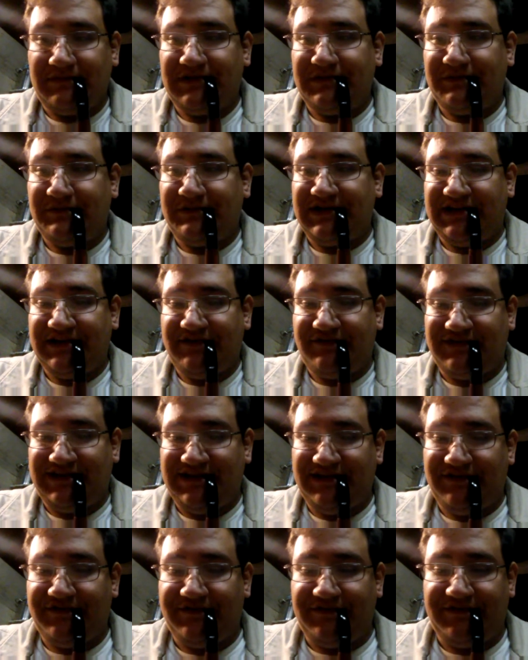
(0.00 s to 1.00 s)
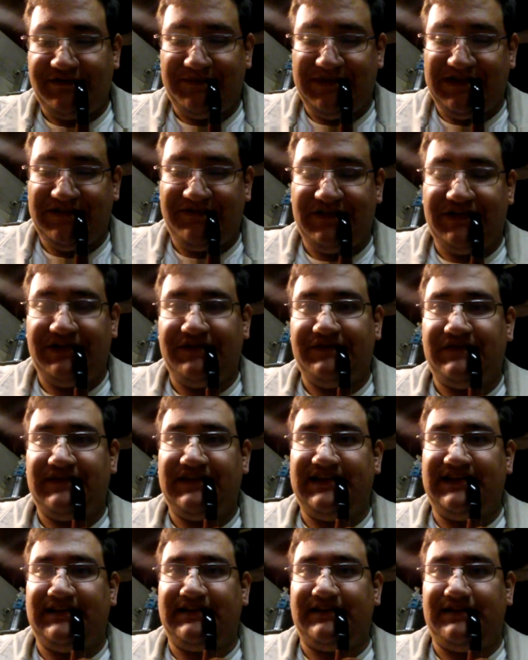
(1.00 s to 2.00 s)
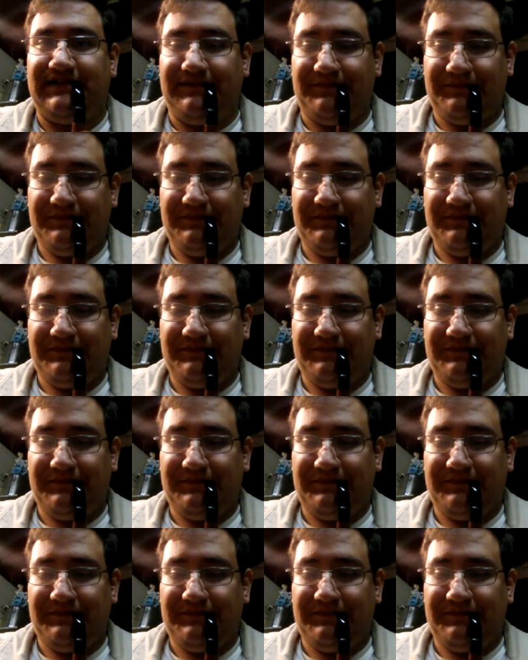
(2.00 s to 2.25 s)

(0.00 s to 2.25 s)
And what I try to do is make videos that